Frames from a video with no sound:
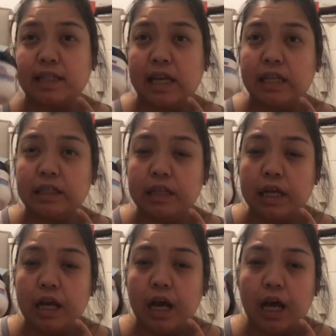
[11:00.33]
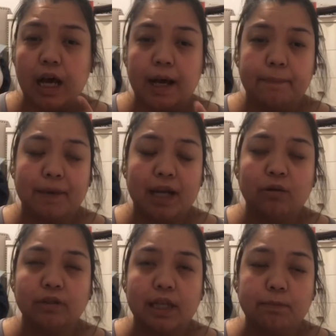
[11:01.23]
skin. Um, I
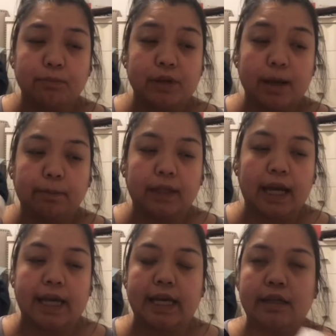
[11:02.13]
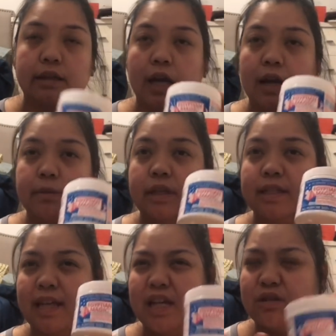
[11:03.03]
don't keep reapplying uh,
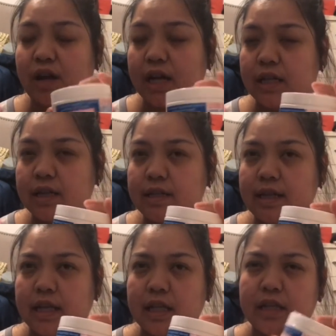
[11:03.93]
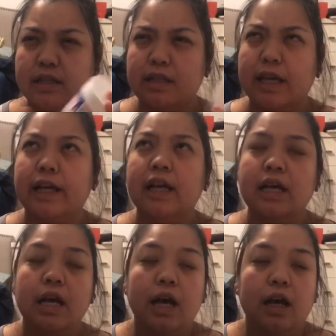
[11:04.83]
because I try this and then it's like
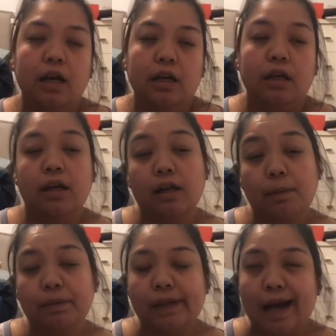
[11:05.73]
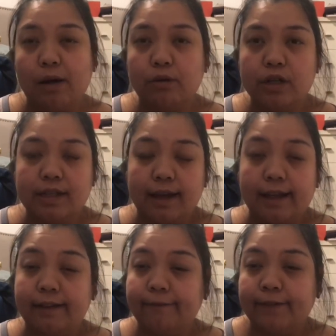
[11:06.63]
a couple hours.
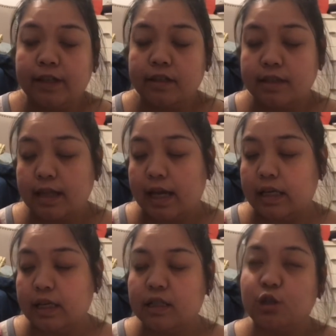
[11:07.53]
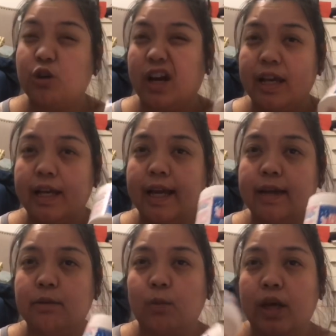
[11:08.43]
It feels like it's dry
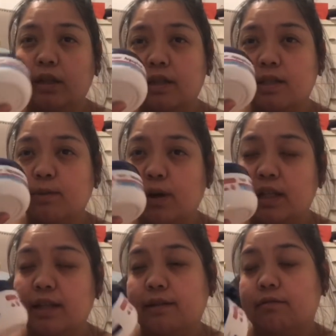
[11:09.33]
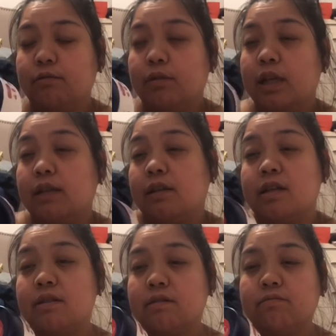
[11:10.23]
again while this one, it, it
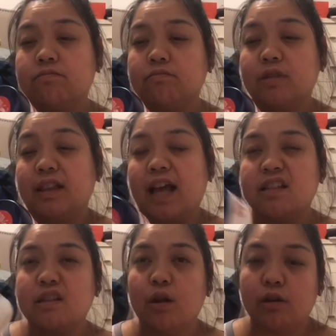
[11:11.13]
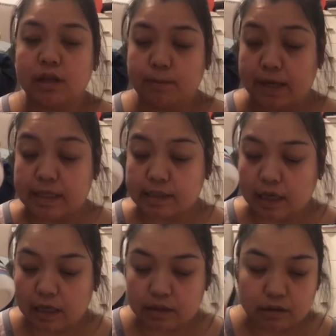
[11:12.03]
does last long in my
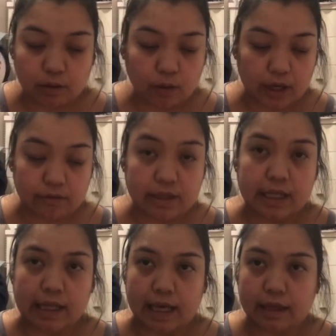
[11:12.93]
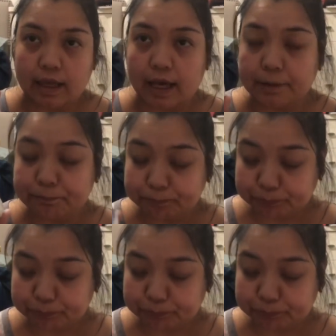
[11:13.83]
skin. So I really like that.